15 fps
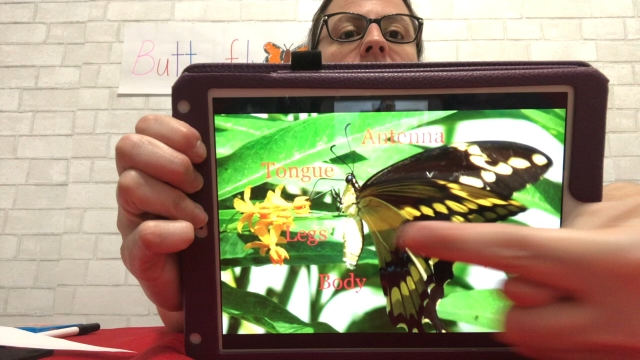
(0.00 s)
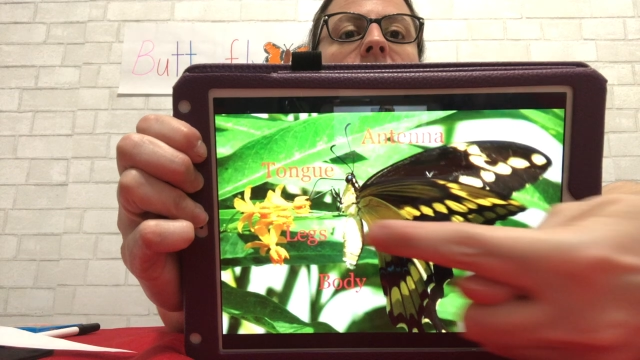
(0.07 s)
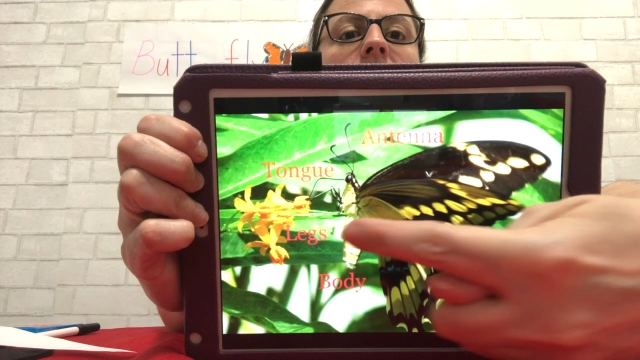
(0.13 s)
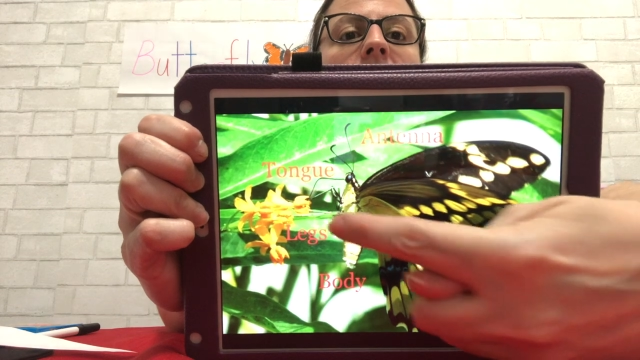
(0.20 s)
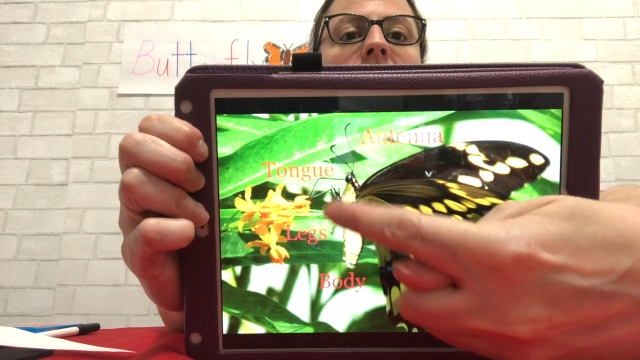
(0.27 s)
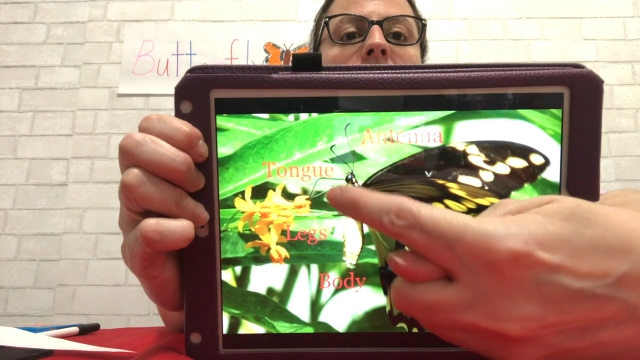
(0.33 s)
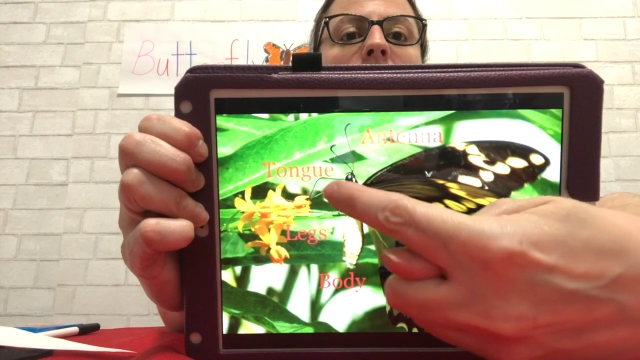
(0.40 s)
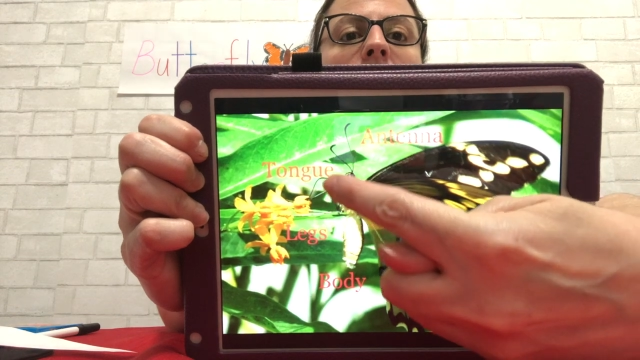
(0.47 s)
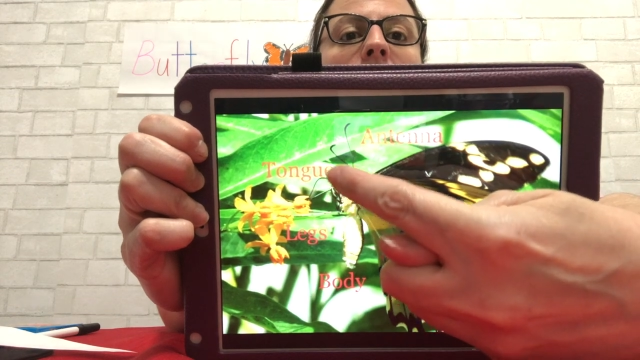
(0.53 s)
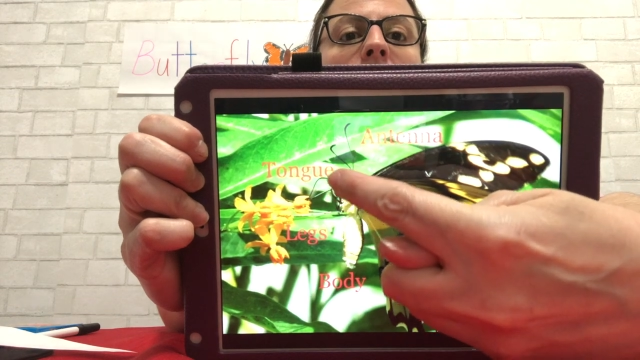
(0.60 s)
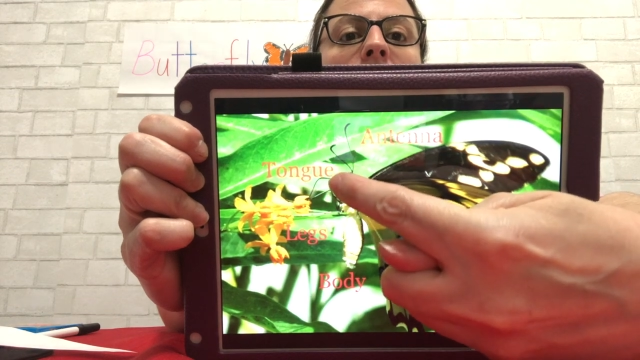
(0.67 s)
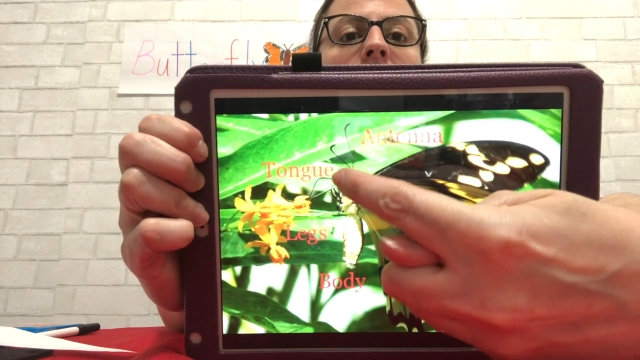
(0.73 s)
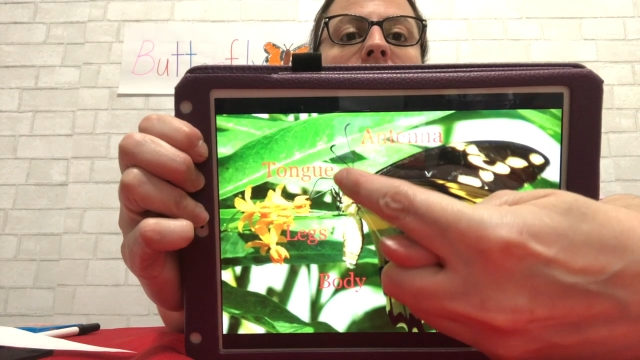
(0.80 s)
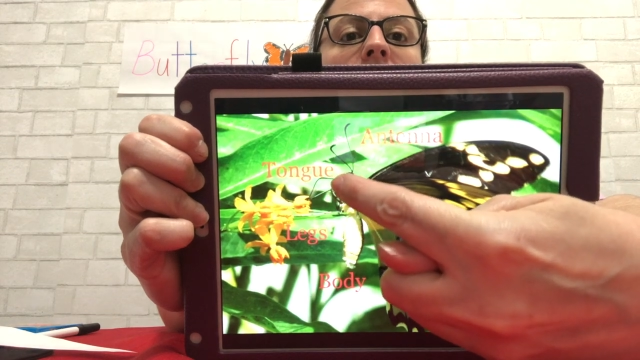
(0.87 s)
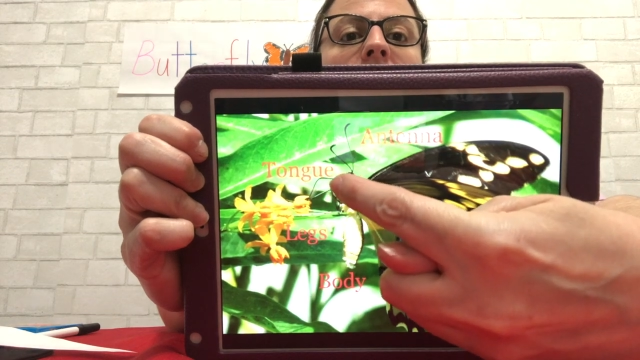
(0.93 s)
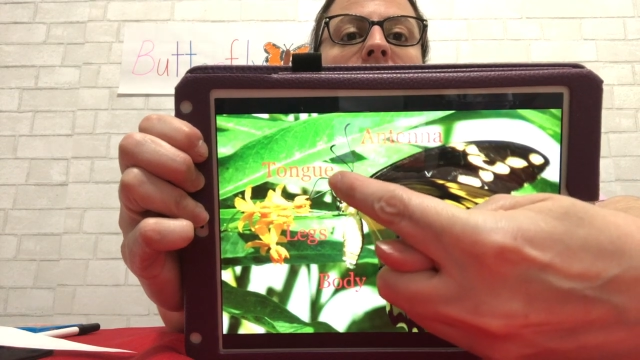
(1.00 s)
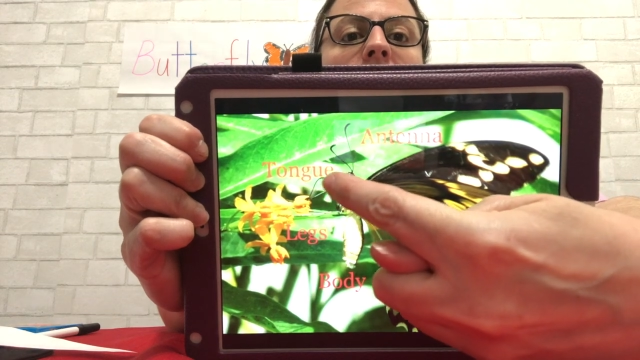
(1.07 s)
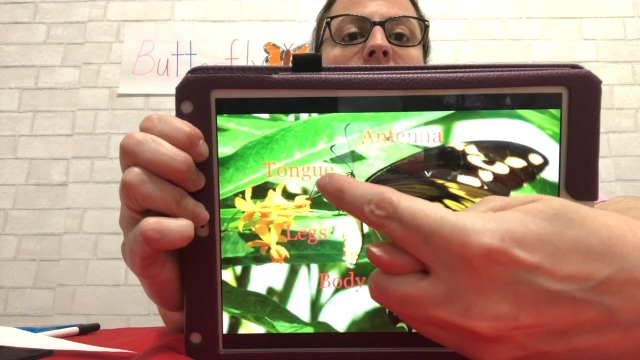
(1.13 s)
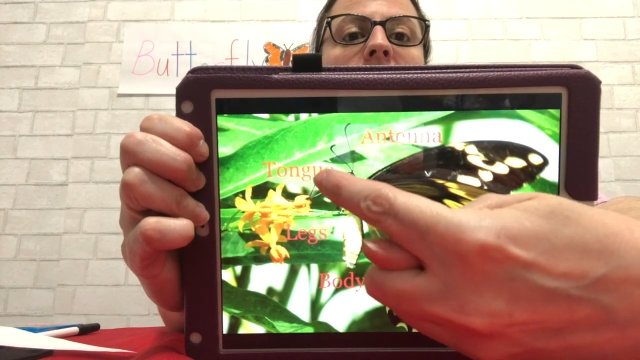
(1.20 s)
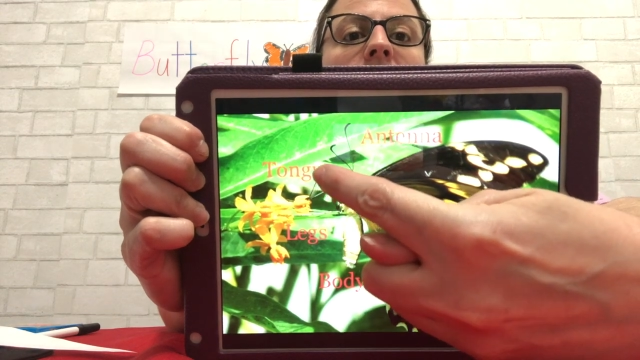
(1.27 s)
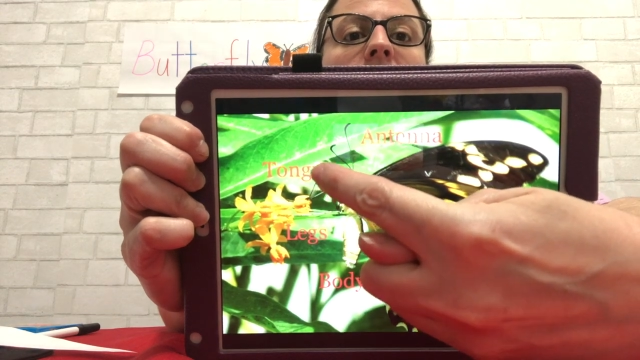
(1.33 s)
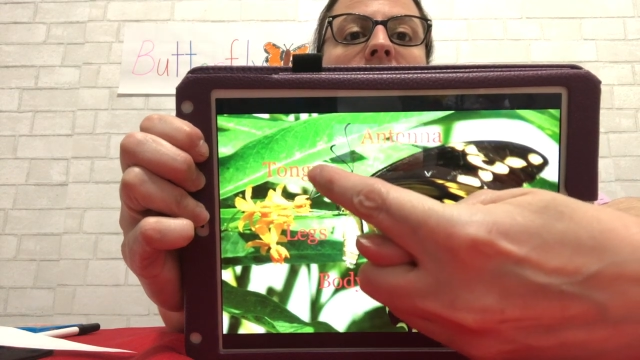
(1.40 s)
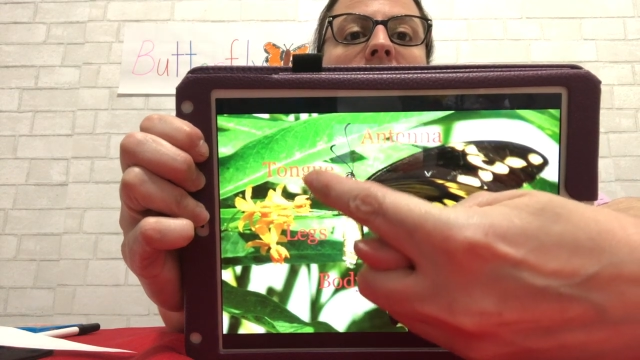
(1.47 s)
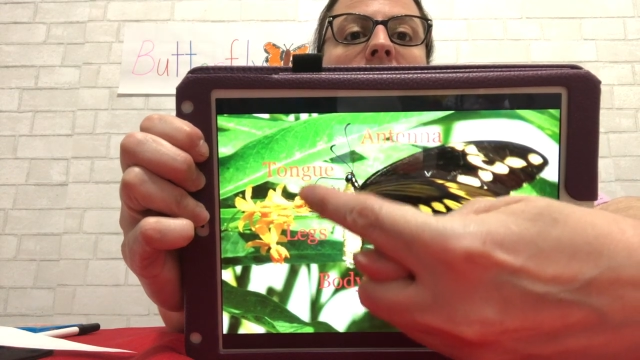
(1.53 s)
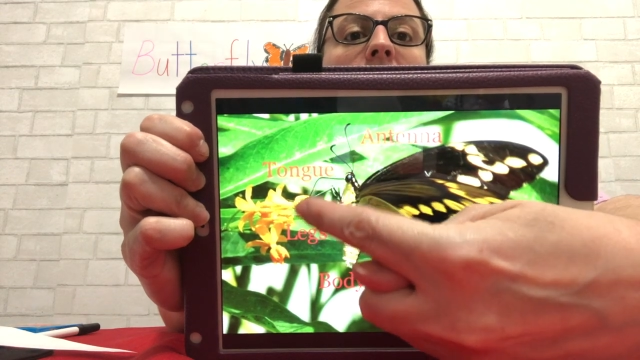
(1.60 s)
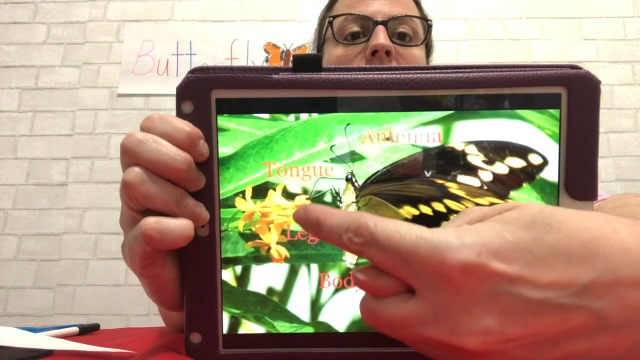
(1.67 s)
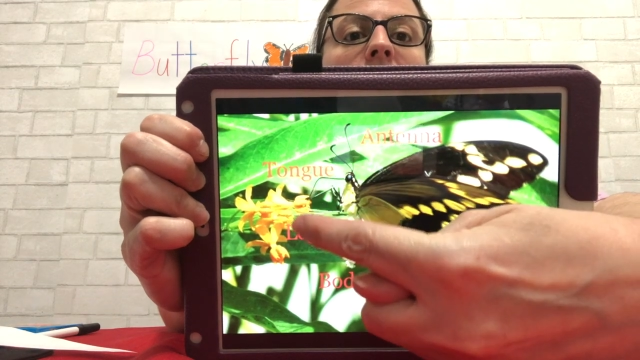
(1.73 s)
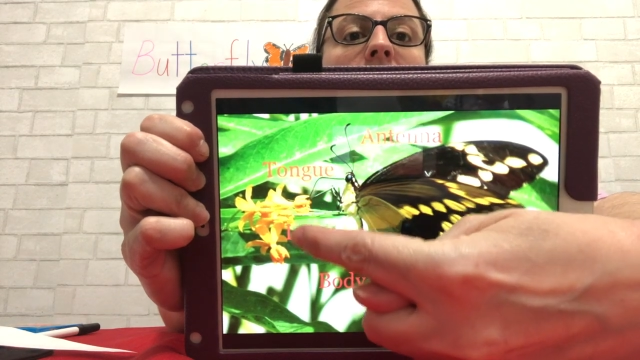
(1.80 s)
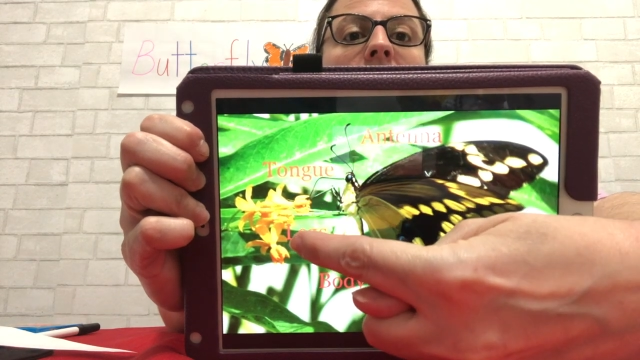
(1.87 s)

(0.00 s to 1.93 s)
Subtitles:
the tongue, and here's the tongue,